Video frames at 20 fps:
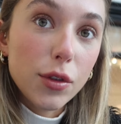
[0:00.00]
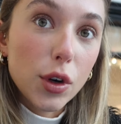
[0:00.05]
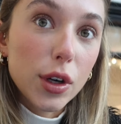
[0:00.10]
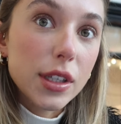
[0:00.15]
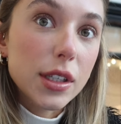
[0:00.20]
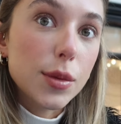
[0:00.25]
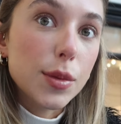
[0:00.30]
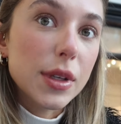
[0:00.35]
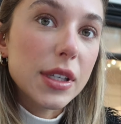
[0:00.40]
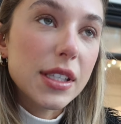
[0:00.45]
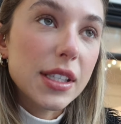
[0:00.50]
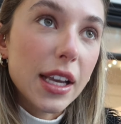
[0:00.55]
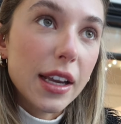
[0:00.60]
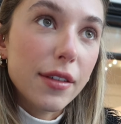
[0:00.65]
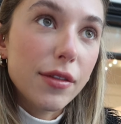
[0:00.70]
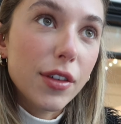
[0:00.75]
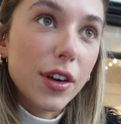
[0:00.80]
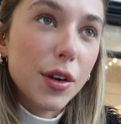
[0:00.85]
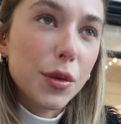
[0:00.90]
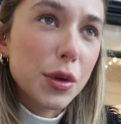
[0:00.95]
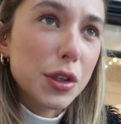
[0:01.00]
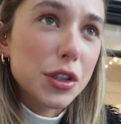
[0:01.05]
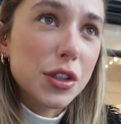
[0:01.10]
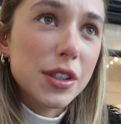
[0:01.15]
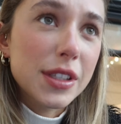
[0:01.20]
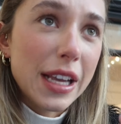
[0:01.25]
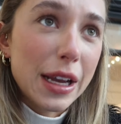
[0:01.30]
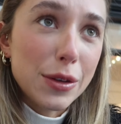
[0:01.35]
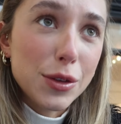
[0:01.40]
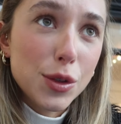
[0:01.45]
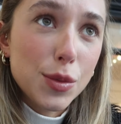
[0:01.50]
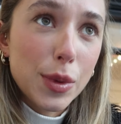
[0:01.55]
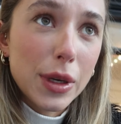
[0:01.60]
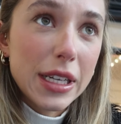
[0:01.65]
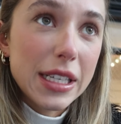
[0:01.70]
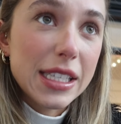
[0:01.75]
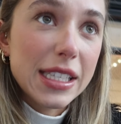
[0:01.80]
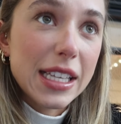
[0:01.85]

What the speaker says: for it to be safer, which sounds pretty